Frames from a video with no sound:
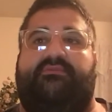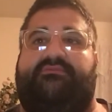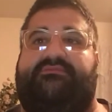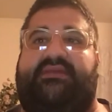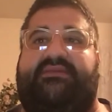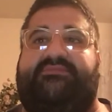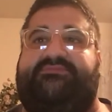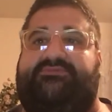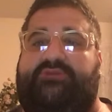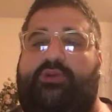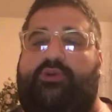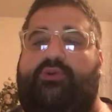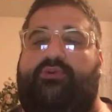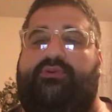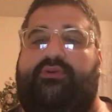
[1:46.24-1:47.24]
This
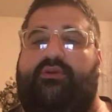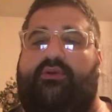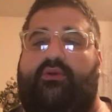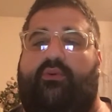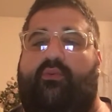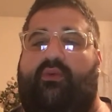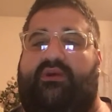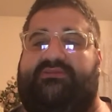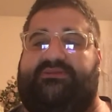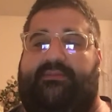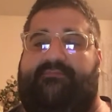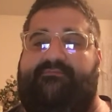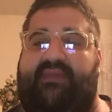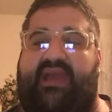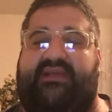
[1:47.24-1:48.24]
dude was a
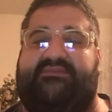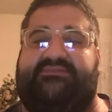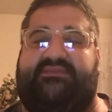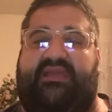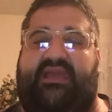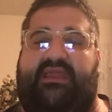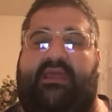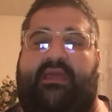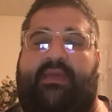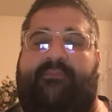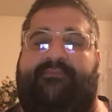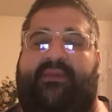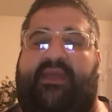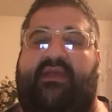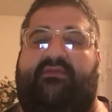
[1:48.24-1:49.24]
mess, and it
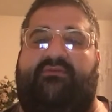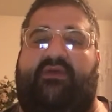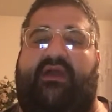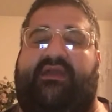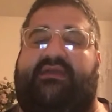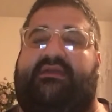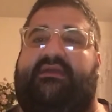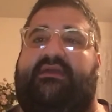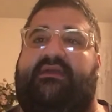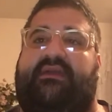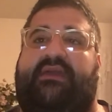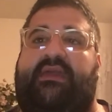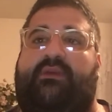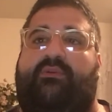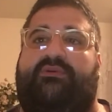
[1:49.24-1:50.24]
appeared like
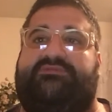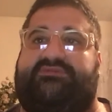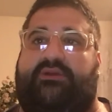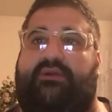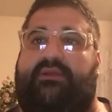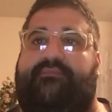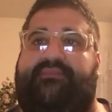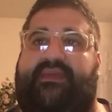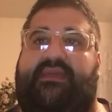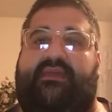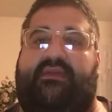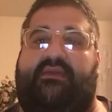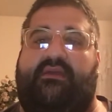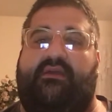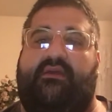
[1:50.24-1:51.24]
he was going to
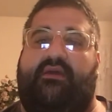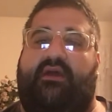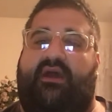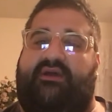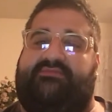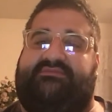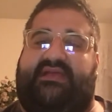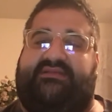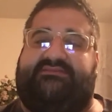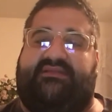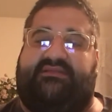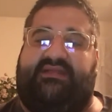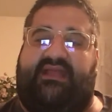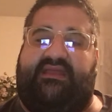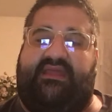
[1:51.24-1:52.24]
be a
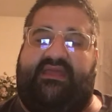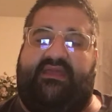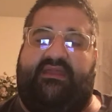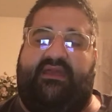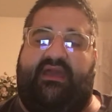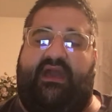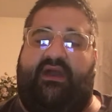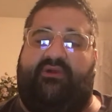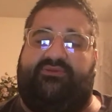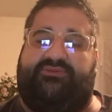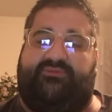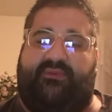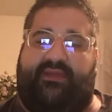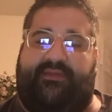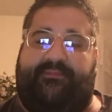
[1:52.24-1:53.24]
designated hitter
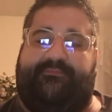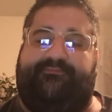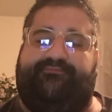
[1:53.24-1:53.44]
elsewhere.